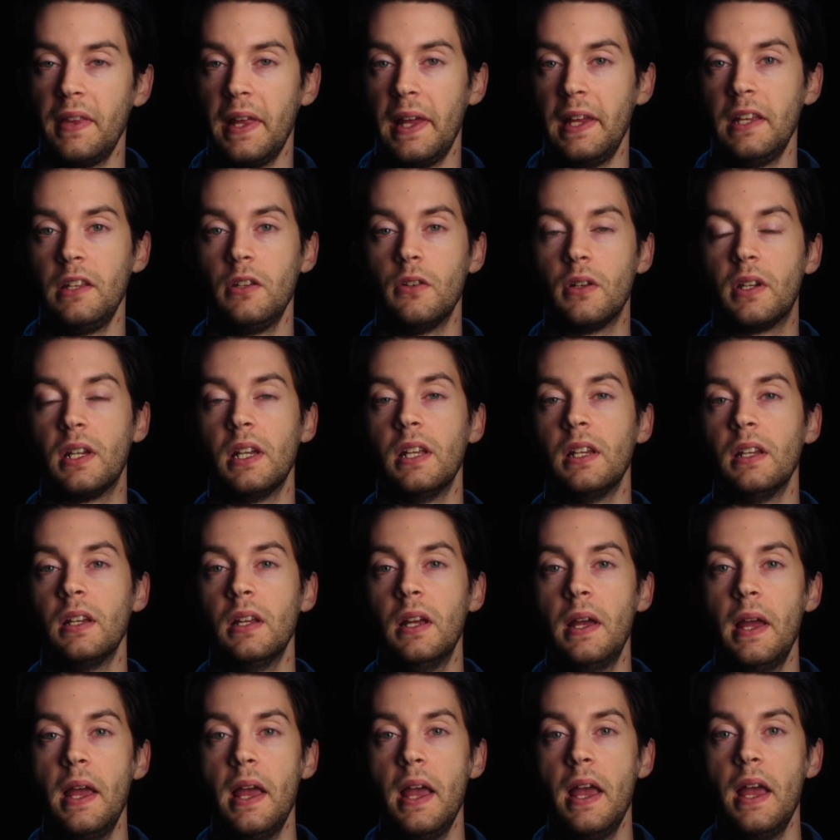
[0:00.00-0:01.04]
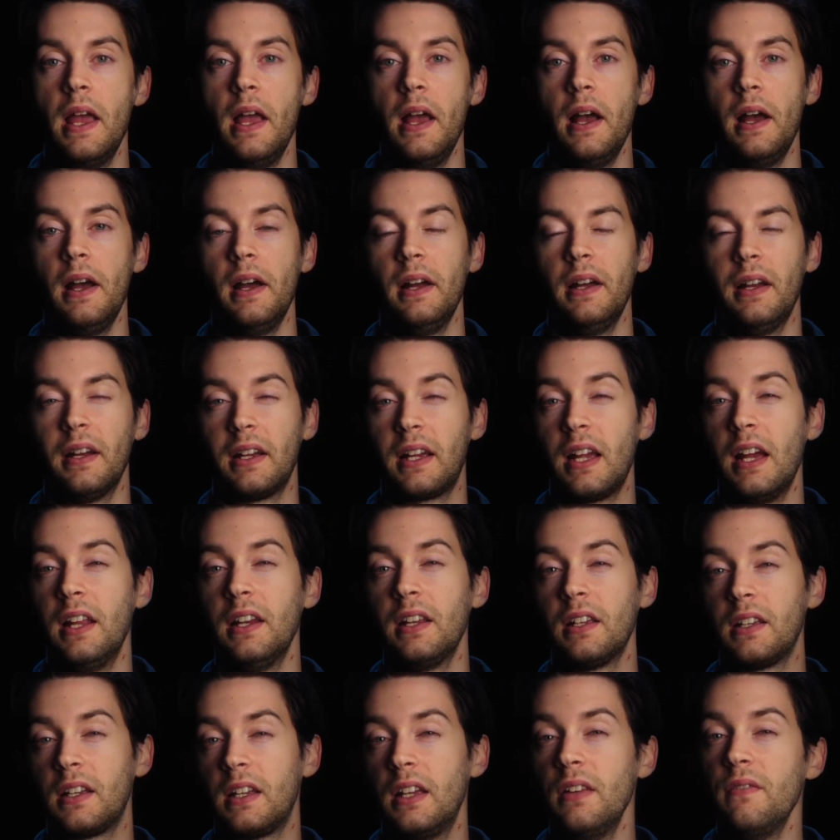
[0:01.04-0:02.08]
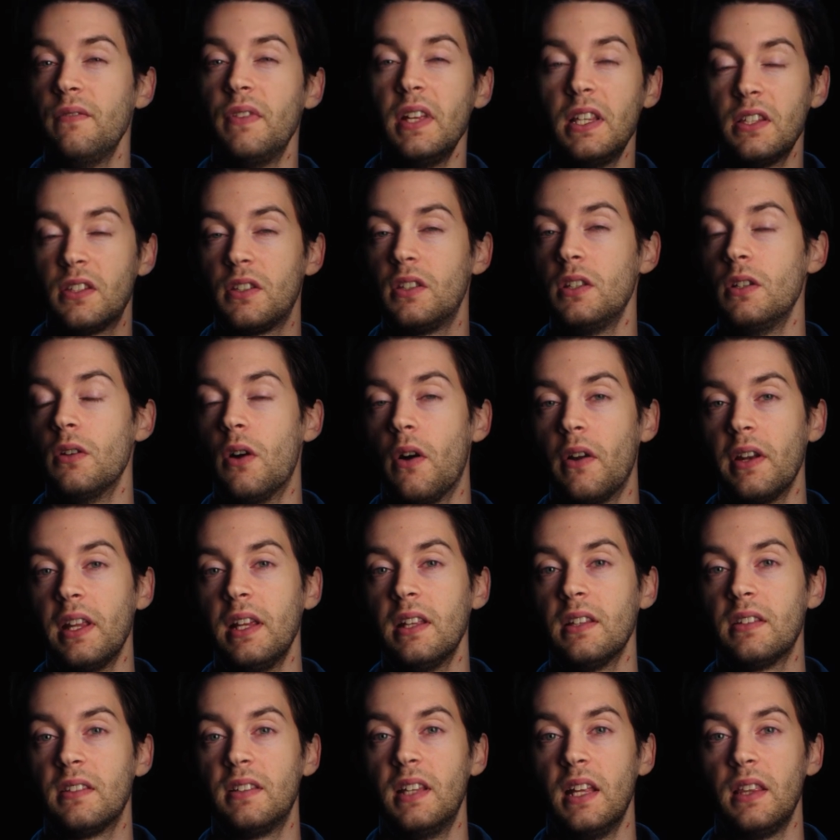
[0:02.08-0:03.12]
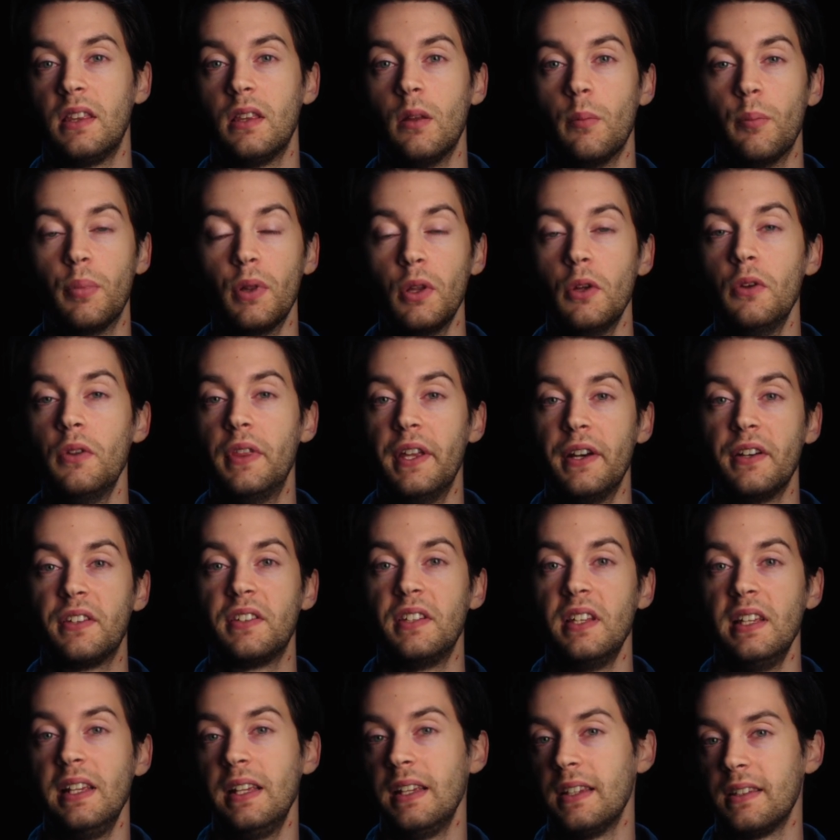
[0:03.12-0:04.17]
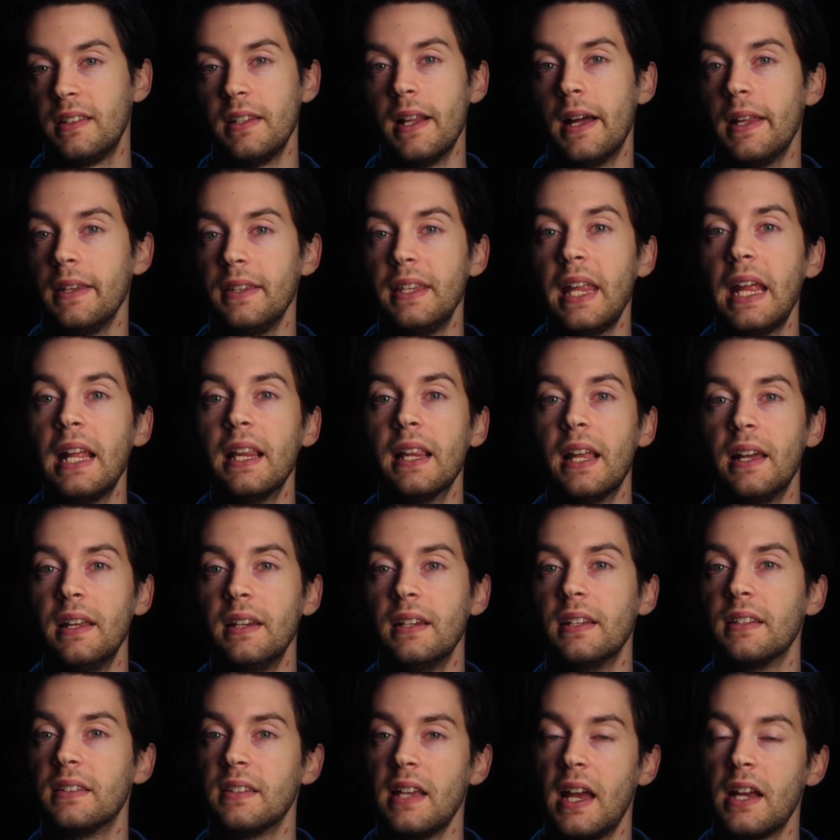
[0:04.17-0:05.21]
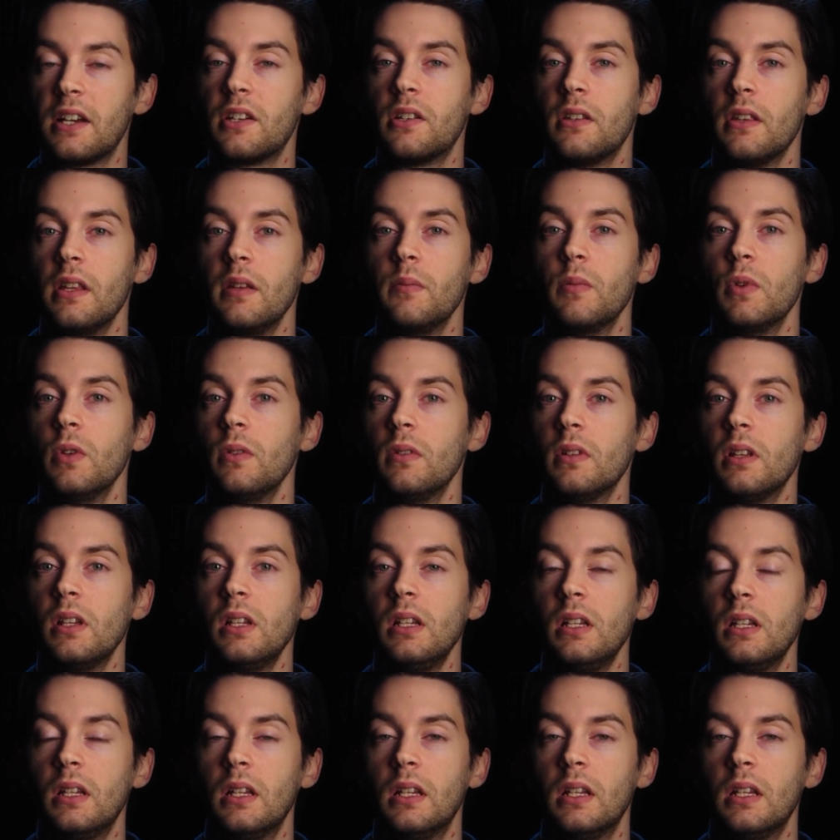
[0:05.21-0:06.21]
that you can kind of convince the audience that the blue they're seeing is not daylight and it's actually moonlight.